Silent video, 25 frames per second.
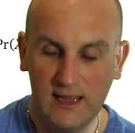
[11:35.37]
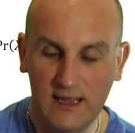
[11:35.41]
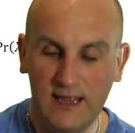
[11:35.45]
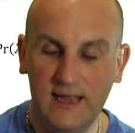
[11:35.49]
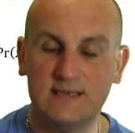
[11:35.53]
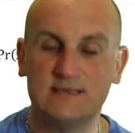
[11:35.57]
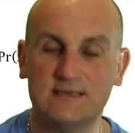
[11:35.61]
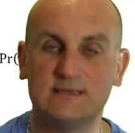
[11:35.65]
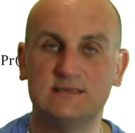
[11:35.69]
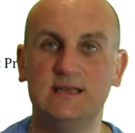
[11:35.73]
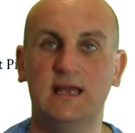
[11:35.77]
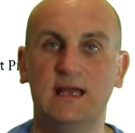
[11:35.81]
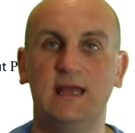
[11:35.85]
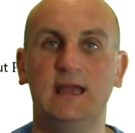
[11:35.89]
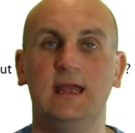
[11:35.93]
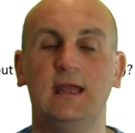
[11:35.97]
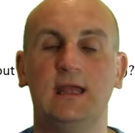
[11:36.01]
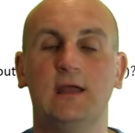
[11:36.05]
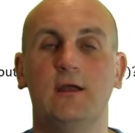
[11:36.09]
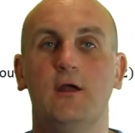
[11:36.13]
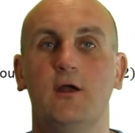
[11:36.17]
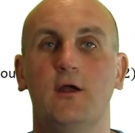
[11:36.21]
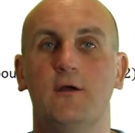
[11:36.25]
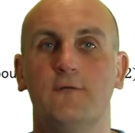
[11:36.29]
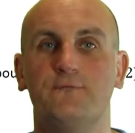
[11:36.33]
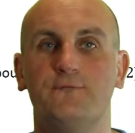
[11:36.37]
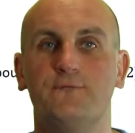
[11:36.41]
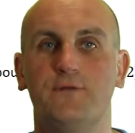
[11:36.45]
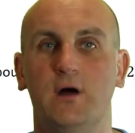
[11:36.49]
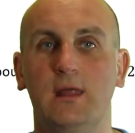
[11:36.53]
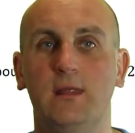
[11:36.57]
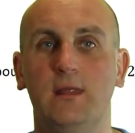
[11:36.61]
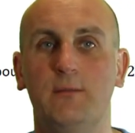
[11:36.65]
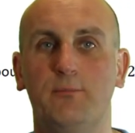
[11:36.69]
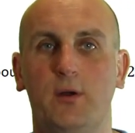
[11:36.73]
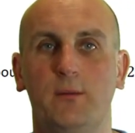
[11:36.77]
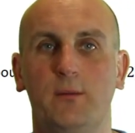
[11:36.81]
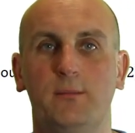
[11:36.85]
It's saying,
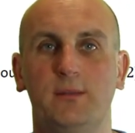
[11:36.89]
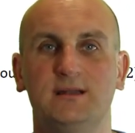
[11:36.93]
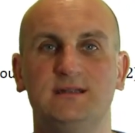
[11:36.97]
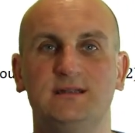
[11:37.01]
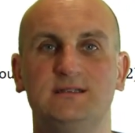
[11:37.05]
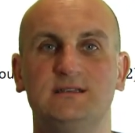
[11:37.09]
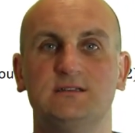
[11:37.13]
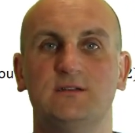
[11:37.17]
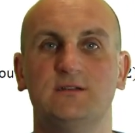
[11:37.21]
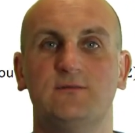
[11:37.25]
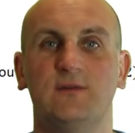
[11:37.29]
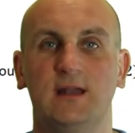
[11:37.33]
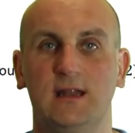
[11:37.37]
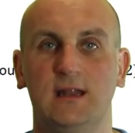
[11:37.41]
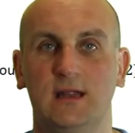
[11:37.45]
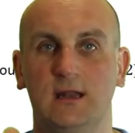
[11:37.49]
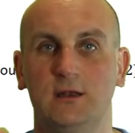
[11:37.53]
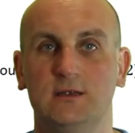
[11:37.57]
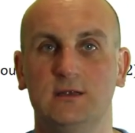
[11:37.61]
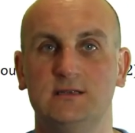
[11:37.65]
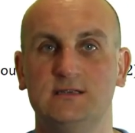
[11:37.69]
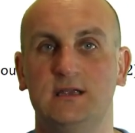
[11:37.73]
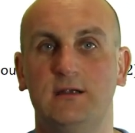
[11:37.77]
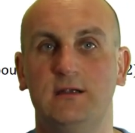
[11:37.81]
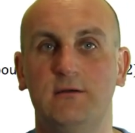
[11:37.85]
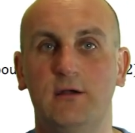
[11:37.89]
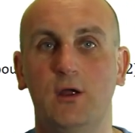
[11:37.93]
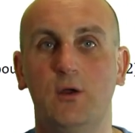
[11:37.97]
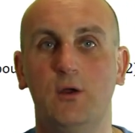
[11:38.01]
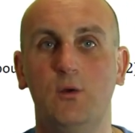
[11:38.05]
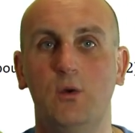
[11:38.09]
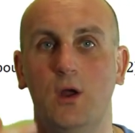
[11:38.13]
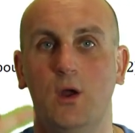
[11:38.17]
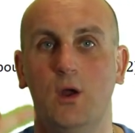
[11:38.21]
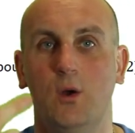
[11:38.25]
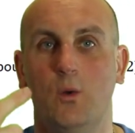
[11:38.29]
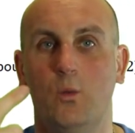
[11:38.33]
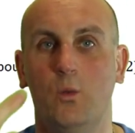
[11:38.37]
find the probabilities of getting
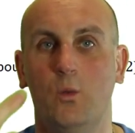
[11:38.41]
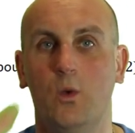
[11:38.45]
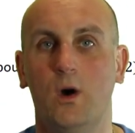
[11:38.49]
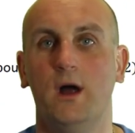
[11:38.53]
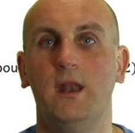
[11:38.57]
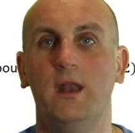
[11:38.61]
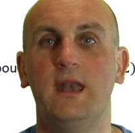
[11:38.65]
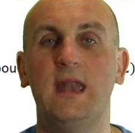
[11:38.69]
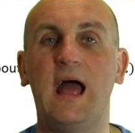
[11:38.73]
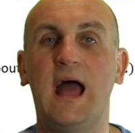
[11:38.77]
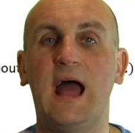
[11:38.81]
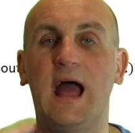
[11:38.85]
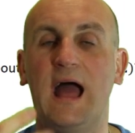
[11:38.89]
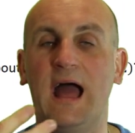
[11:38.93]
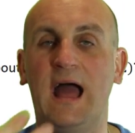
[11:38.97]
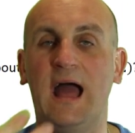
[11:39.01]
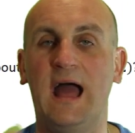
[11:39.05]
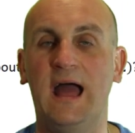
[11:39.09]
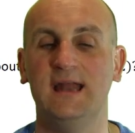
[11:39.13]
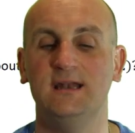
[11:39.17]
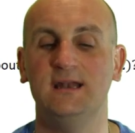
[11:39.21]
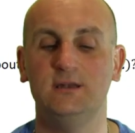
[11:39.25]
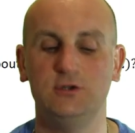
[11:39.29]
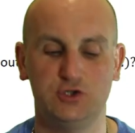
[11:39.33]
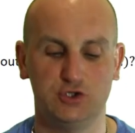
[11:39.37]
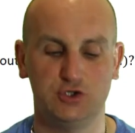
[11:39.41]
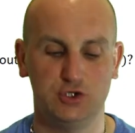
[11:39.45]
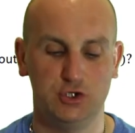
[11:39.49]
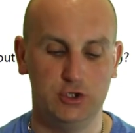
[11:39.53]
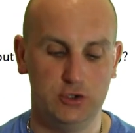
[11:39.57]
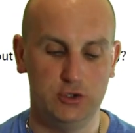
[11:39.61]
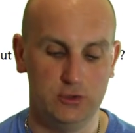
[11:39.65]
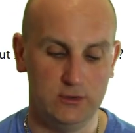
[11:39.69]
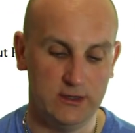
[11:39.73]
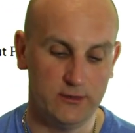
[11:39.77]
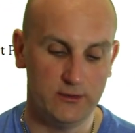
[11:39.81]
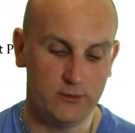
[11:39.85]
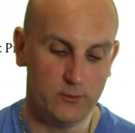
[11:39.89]
0, 1, and
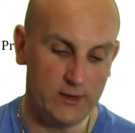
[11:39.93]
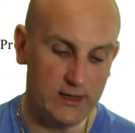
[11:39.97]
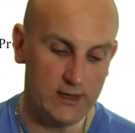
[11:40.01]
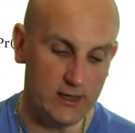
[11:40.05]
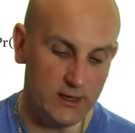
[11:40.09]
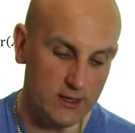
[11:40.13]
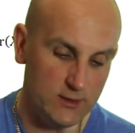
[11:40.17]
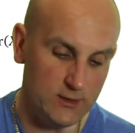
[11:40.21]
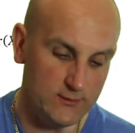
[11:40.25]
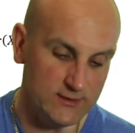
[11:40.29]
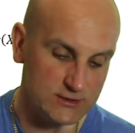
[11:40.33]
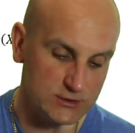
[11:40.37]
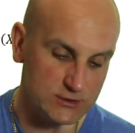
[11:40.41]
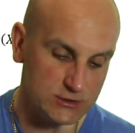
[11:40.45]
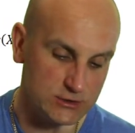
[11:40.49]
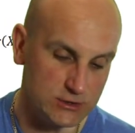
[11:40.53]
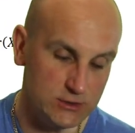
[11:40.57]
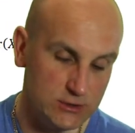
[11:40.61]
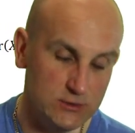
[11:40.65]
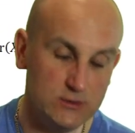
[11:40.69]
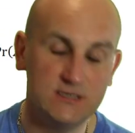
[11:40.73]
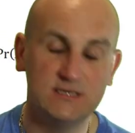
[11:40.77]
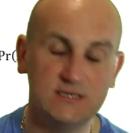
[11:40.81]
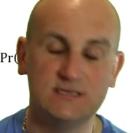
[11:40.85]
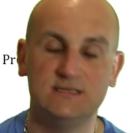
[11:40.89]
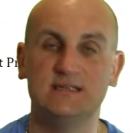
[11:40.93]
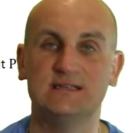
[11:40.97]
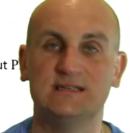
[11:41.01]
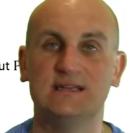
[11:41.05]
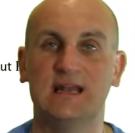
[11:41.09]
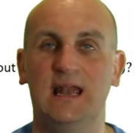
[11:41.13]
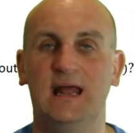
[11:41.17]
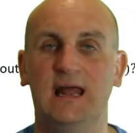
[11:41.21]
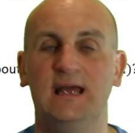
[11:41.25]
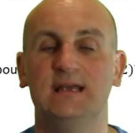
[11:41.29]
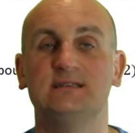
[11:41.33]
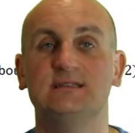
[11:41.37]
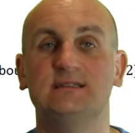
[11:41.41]
2. Now, the way I know it's 2 because it's
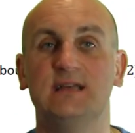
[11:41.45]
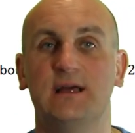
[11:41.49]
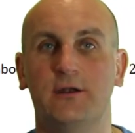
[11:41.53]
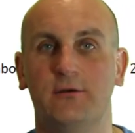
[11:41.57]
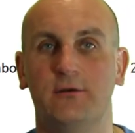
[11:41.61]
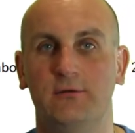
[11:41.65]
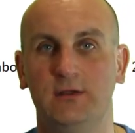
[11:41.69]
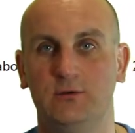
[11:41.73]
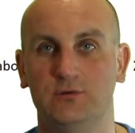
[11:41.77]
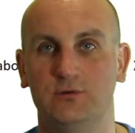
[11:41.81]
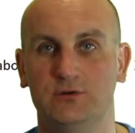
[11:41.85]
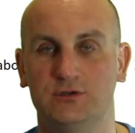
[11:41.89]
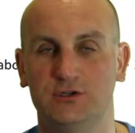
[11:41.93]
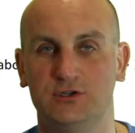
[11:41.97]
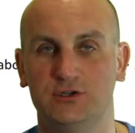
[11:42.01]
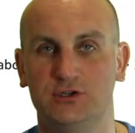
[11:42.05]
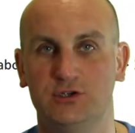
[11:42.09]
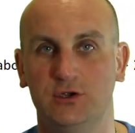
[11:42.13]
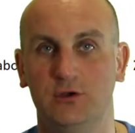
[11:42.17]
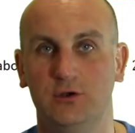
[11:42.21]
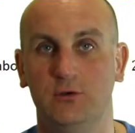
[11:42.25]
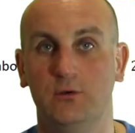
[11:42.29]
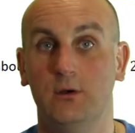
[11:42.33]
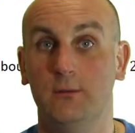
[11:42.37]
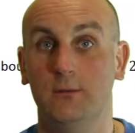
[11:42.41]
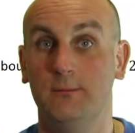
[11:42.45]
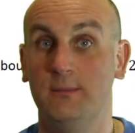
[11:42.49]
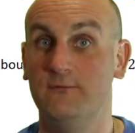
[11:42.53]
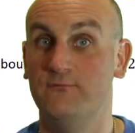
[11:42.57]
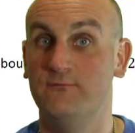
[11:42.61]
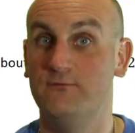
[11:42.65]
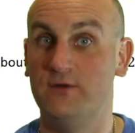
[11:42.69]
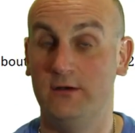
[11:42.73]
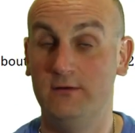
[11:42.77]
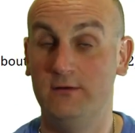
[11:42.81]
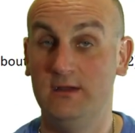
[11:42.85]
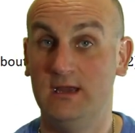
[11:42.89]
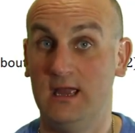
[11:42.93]
less than or equal to 2. And be
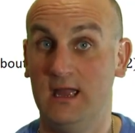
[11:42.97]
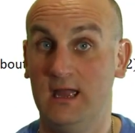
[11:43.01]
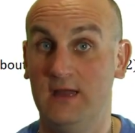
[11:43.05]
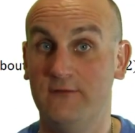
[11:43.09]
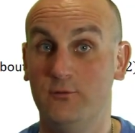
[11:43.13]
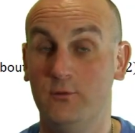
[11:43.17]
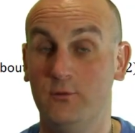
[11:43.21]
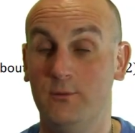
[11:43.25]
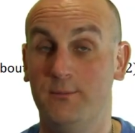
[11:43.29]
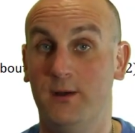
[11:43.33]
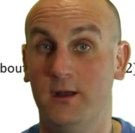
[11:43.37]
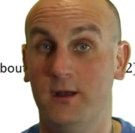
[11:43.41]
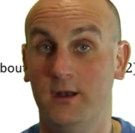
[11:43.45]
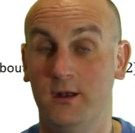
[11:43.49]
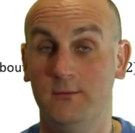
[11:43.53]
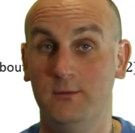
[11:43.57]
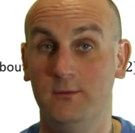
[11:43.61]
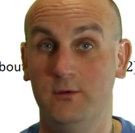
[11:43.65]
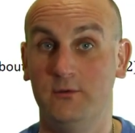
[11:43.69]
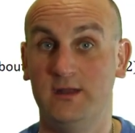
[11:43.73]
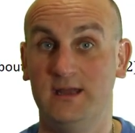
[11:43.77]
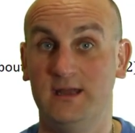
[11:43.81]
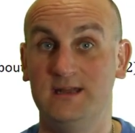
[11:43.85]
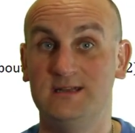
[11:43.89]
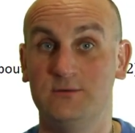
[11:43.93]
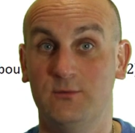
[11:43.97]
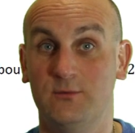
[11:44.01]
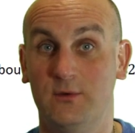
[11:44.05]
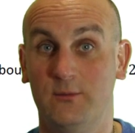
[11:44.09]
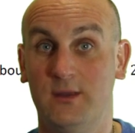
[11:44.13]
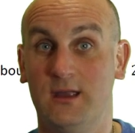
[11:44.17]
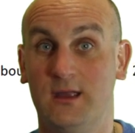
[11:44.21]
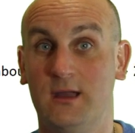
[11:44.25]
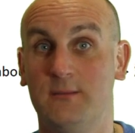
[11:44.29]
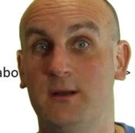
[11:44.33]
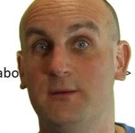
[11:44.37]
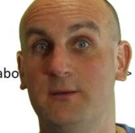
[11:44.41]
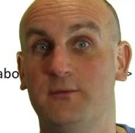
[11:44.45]
very careful with binomial data when
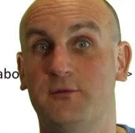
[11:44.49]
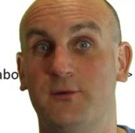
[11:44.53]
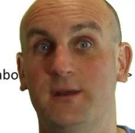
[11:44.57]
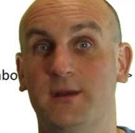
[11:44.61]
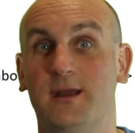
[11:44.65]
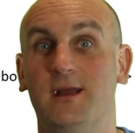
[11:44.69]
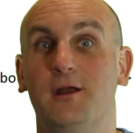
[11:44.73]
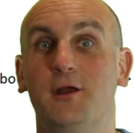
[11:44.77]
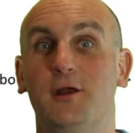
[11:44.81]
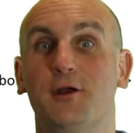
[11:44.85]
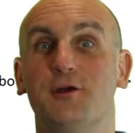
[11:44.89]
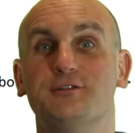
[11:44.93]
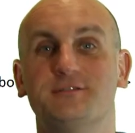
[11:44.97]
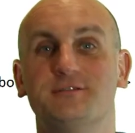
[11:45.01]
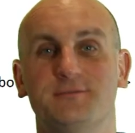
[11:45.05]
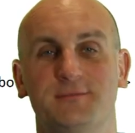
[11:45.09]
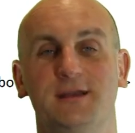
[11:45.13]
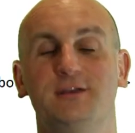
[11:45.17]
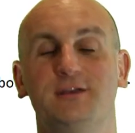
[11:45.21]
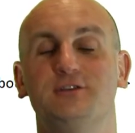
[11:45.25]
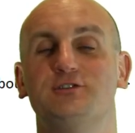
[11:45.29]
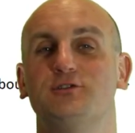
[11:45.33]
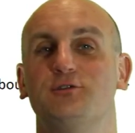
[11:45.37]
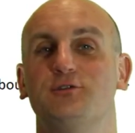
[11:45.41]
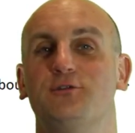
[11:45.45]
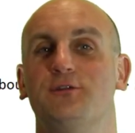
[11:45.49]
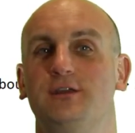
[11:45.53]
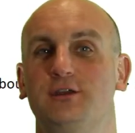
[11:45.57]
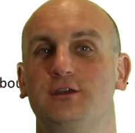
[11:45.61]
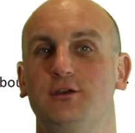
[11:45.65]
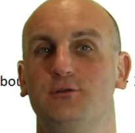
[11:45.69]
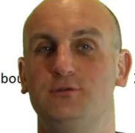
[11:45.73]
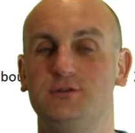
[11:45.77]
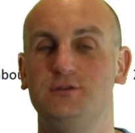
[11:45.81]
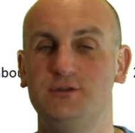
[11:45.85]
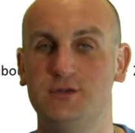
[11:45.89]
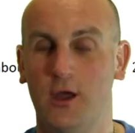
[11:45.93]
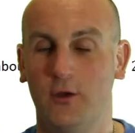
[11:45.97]
we come up to it to make sure that
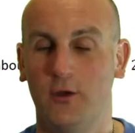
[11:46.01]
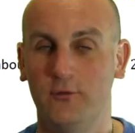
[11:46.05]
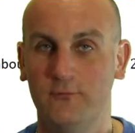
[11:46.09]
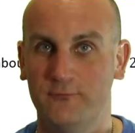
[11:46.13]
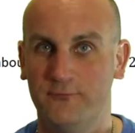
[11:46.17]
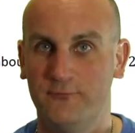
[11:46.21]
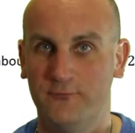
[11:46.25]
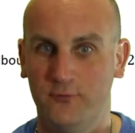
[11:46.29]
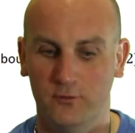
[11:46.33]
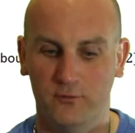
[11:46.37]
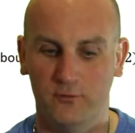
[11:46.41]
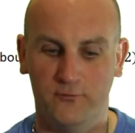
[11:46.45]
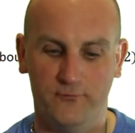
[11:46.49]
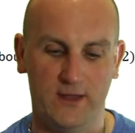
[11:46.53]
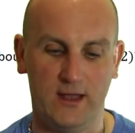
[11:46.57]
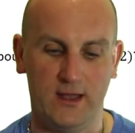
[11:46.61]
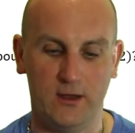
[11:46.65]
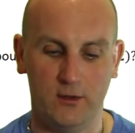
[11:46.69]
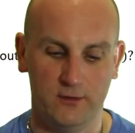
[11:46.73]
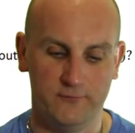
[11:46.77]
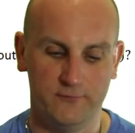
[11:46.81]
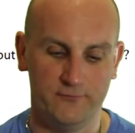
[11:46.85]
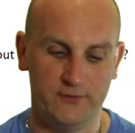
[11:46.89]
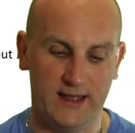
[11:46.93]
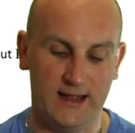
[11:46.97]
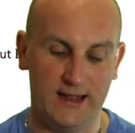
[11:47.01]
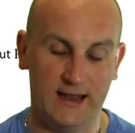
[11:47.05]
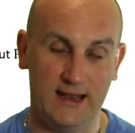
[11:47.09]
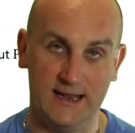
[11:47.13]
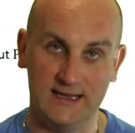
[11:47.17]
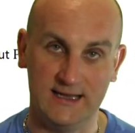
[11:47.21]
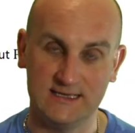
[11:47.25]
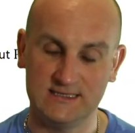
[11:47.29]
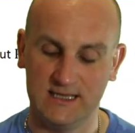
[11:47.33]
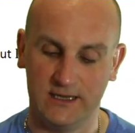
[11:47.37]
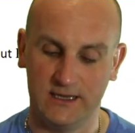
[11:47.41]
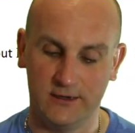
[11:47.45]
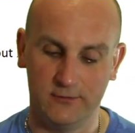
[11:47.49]
you don't fall foul of that
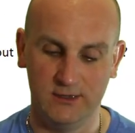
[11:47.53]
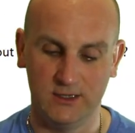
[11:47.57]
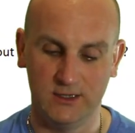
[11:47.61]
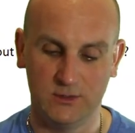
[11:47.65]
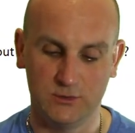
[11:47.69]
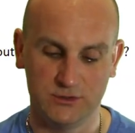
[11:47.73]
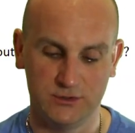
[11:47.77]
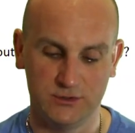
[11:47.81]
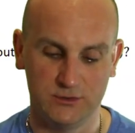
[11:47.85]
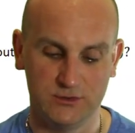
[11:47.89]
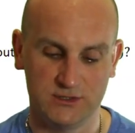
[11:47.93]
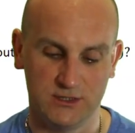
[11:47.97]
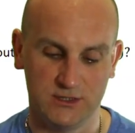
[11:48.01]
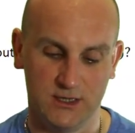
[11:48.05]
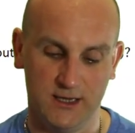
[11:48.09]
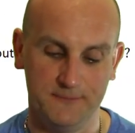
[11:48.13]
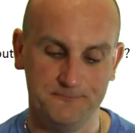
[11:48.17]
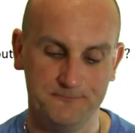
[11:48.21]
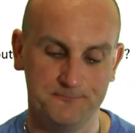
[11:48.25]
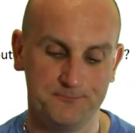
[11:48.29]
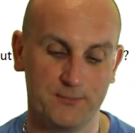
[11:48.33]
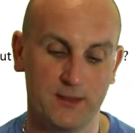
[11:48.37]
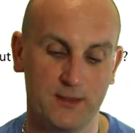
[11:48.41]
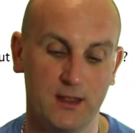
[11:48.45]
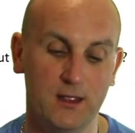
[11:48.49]
less than or equal to sign.